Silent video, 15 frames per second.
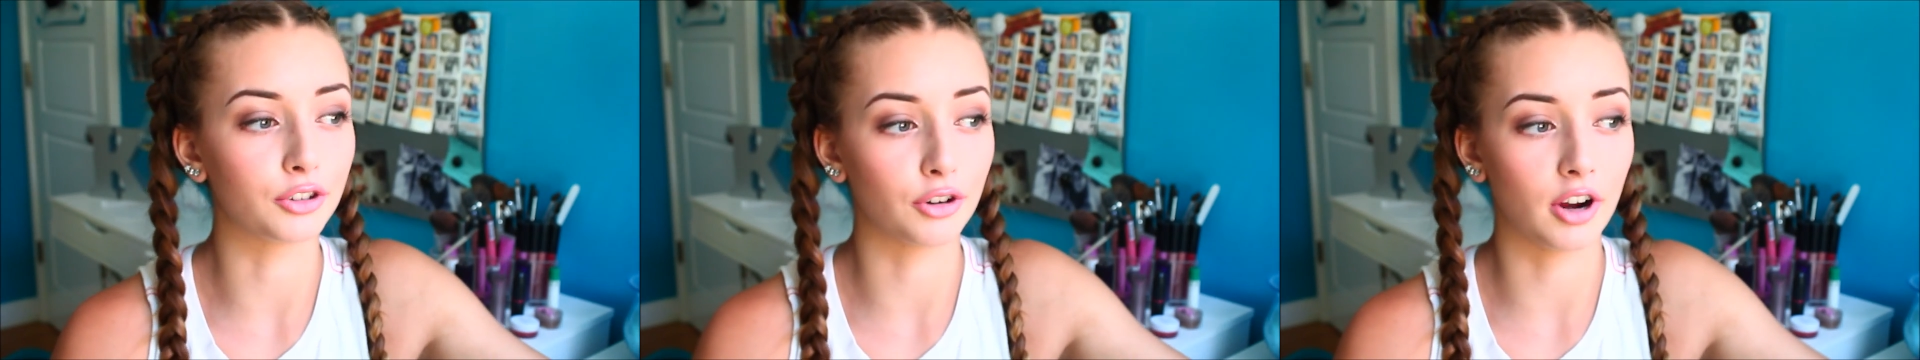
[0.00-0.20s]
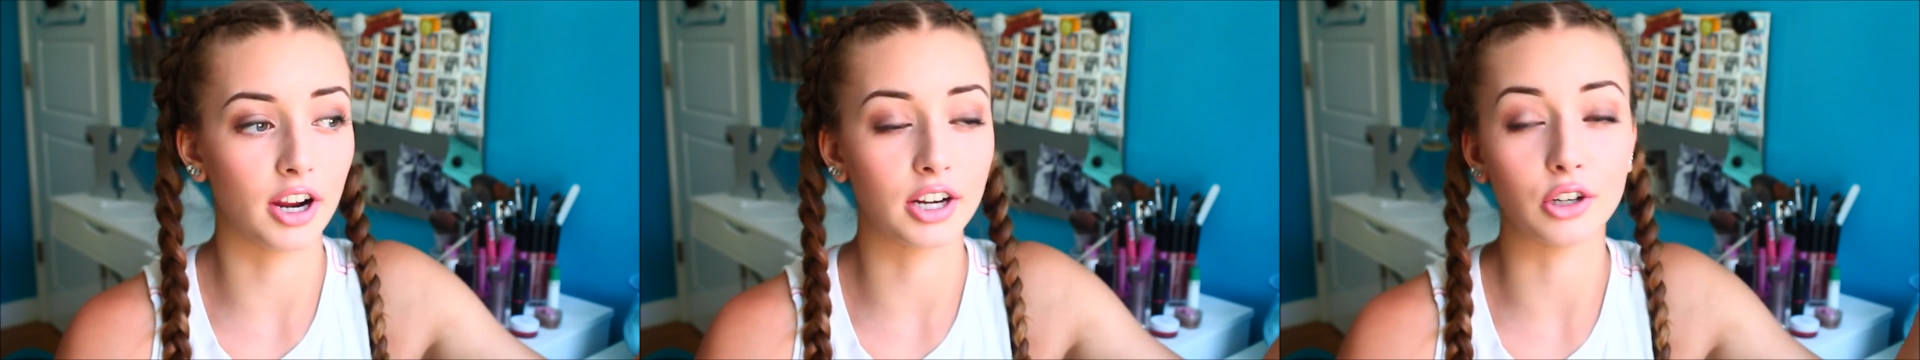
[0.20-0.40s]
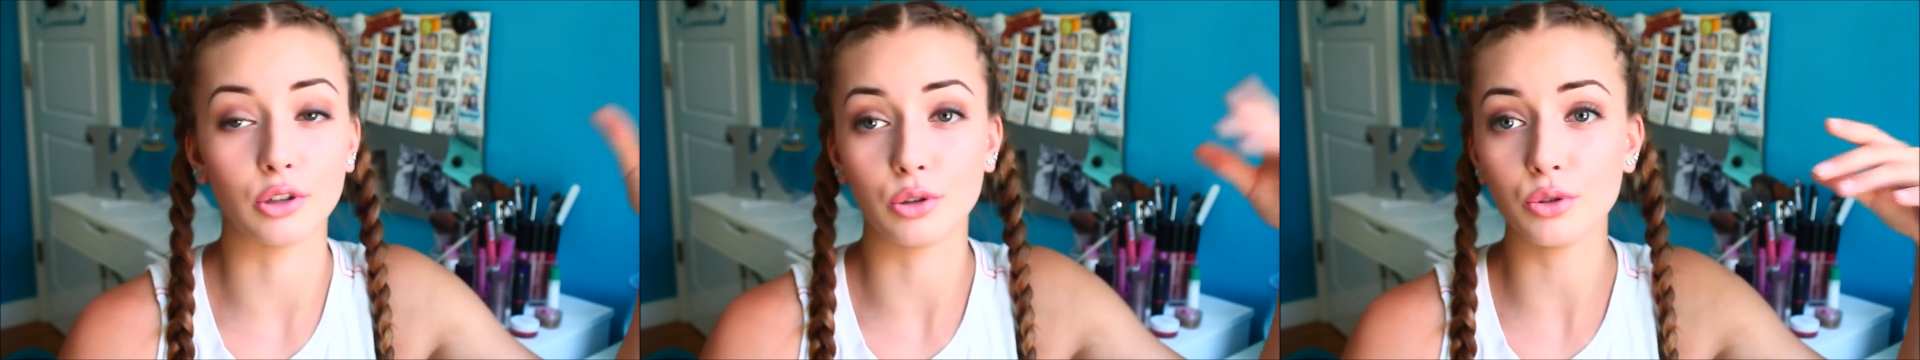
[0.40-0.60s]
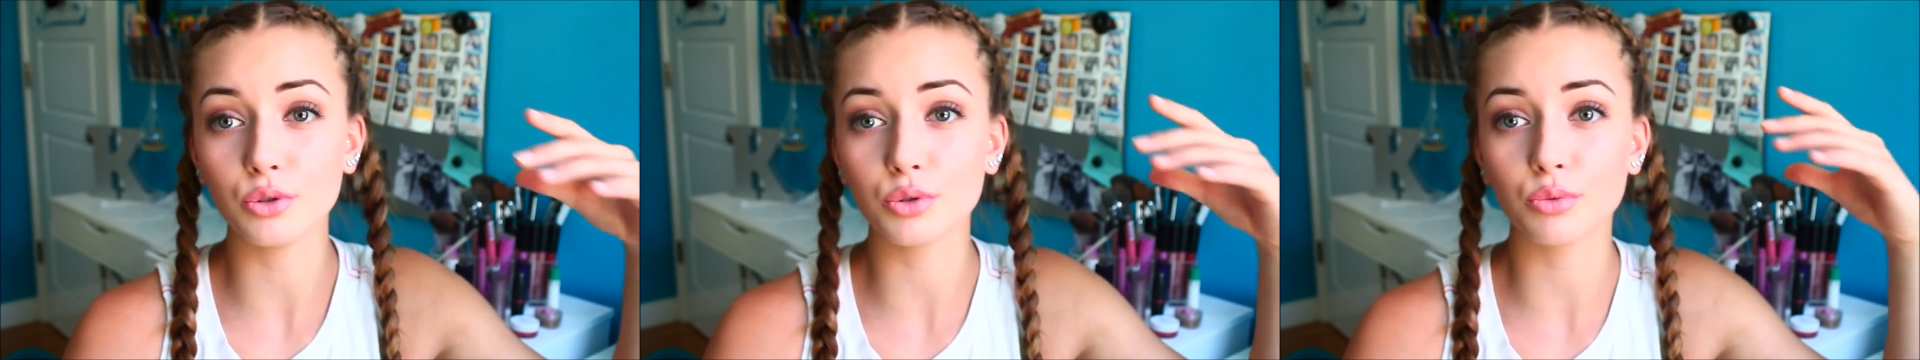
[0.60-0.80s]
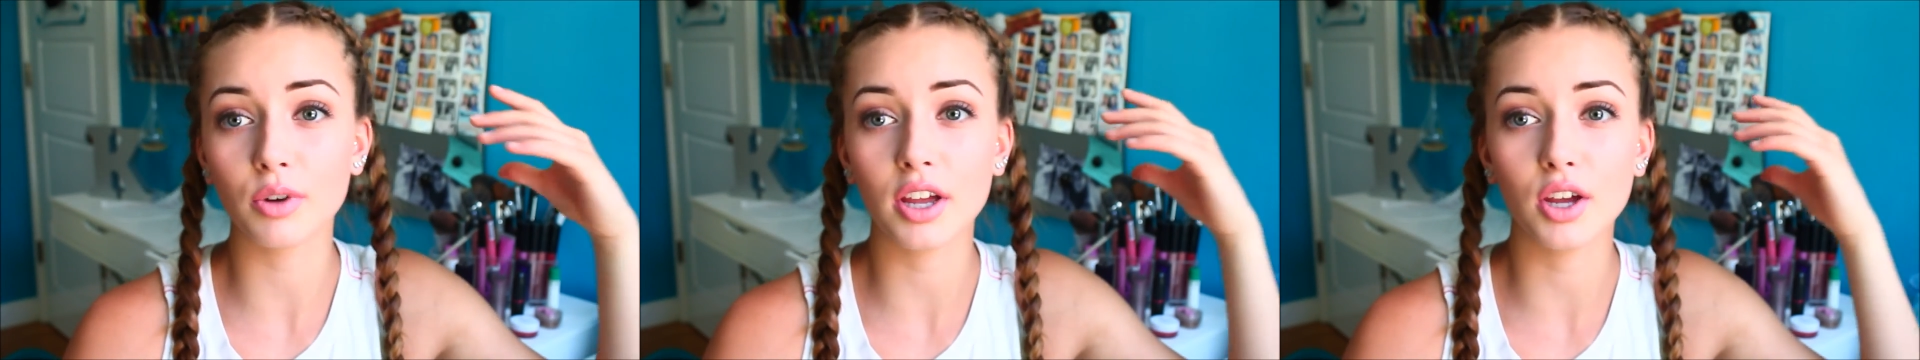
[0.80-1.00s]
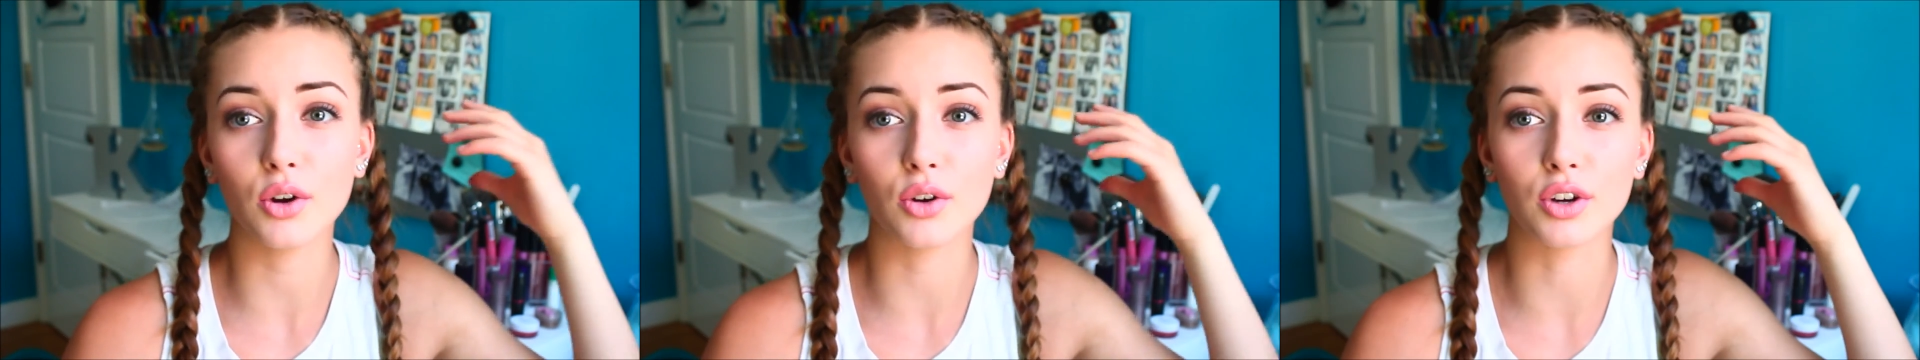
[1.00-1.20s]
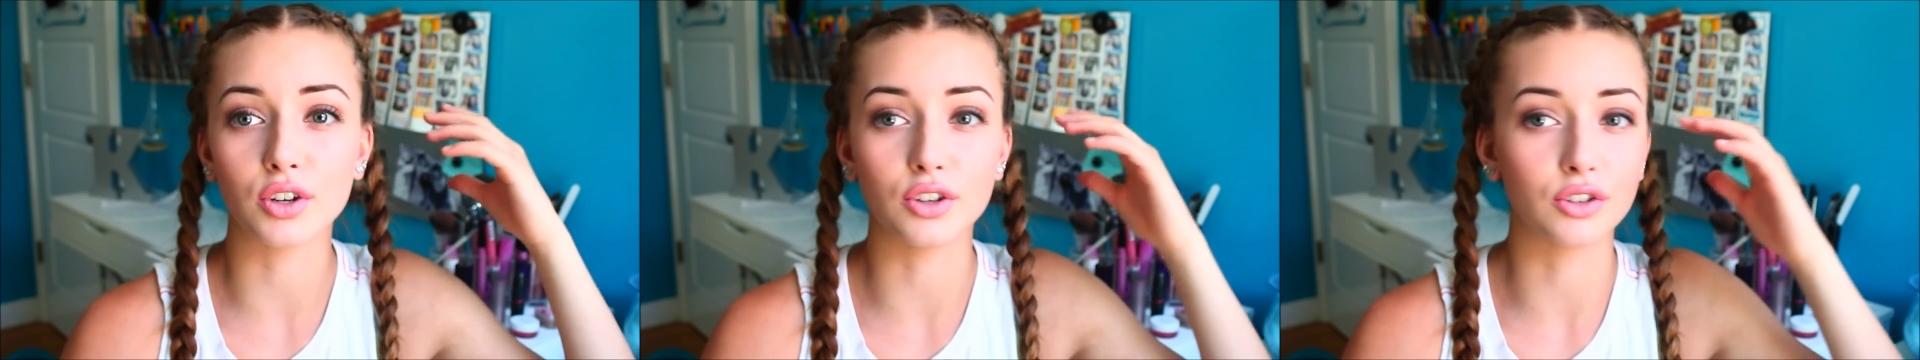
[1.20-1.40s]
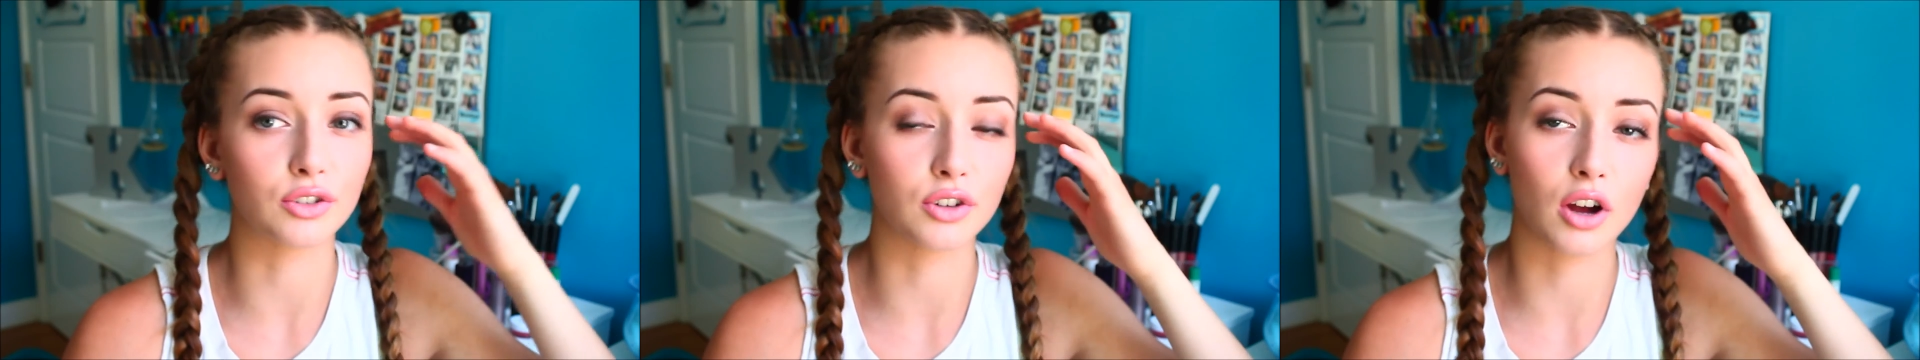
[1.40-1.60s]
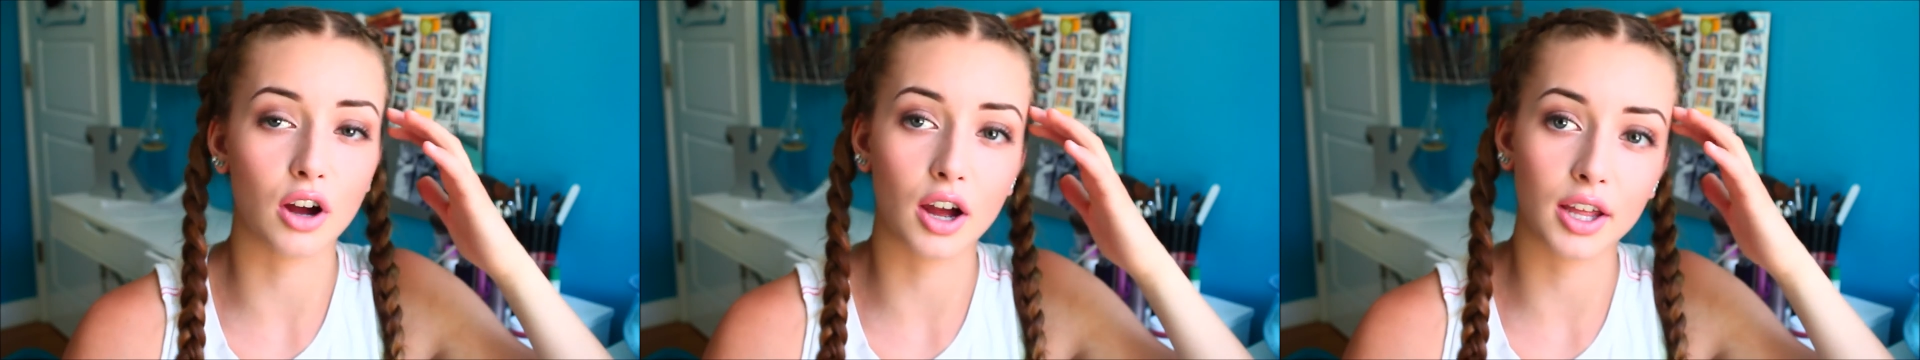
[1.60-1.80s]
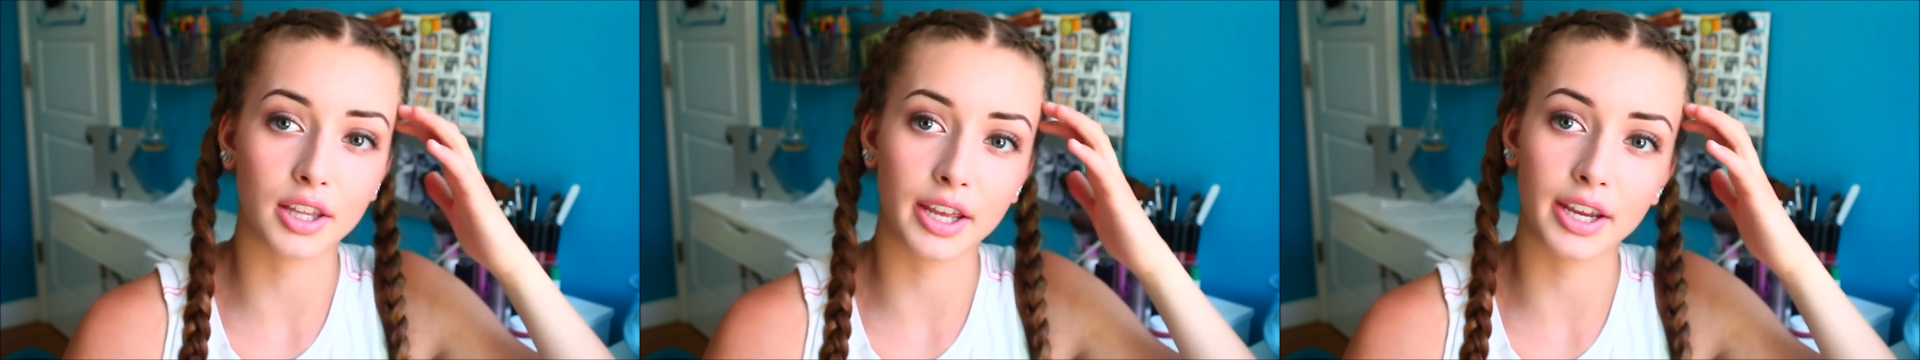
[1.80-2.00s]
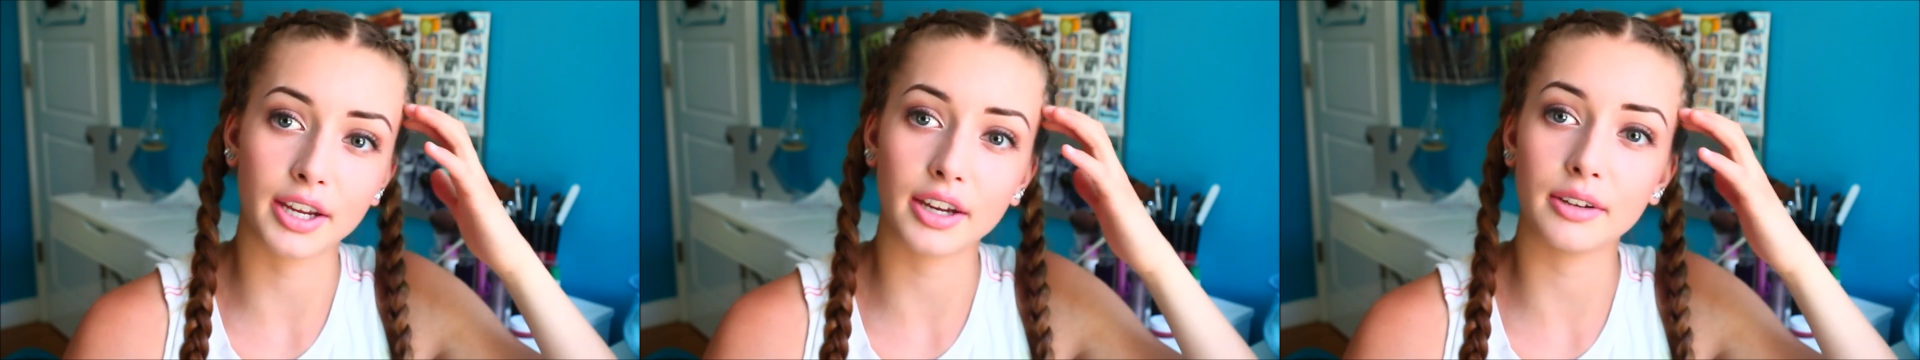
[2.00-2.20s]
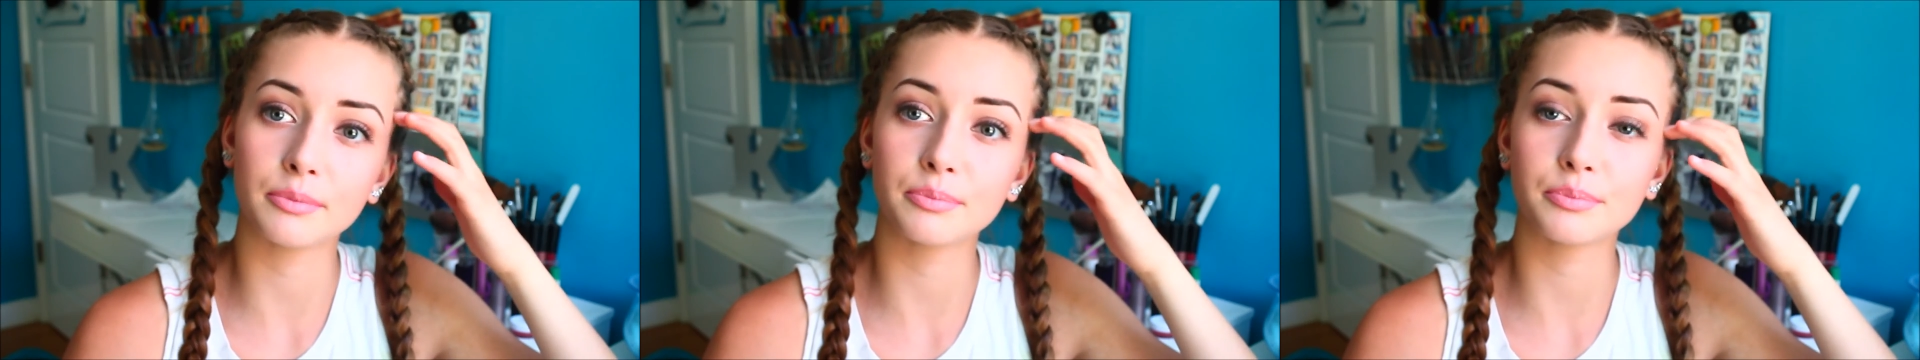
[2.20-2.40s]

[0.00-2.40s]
trying to lose weight or you're not like